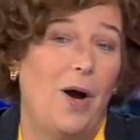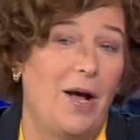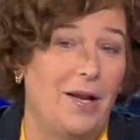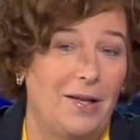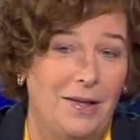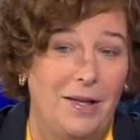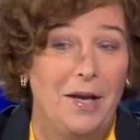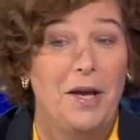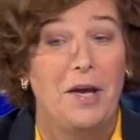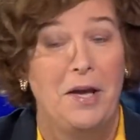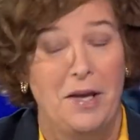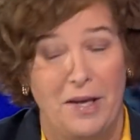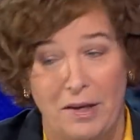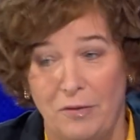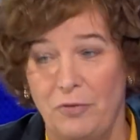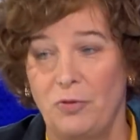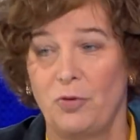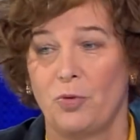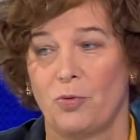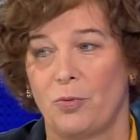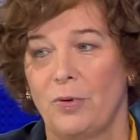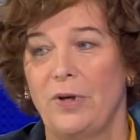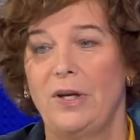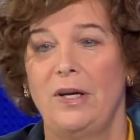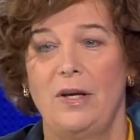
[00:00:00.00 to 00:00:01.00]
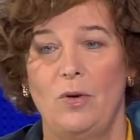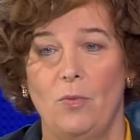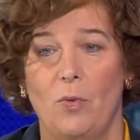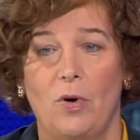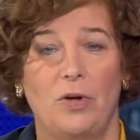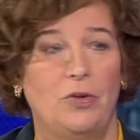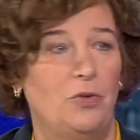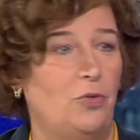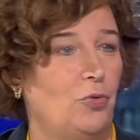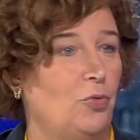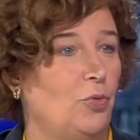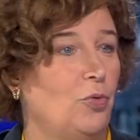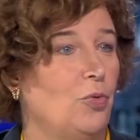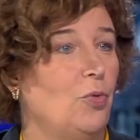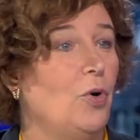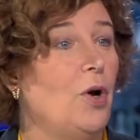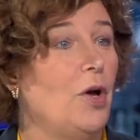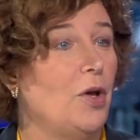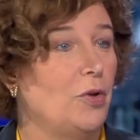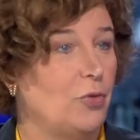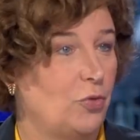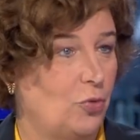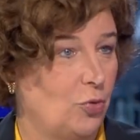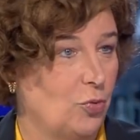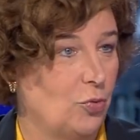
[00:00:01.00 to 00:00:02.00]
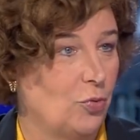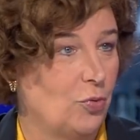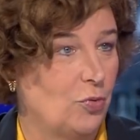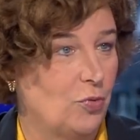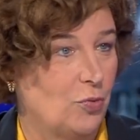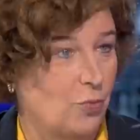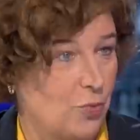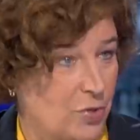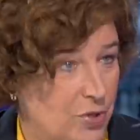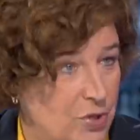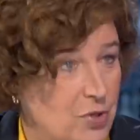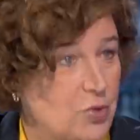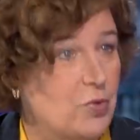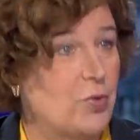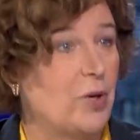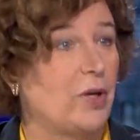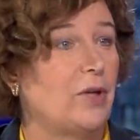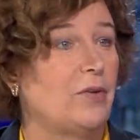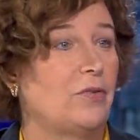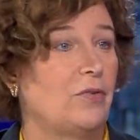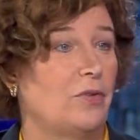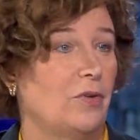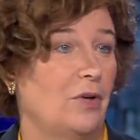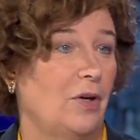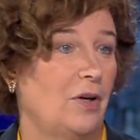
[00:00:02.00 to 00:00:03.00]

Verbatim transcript: Well, if you really want to restrict,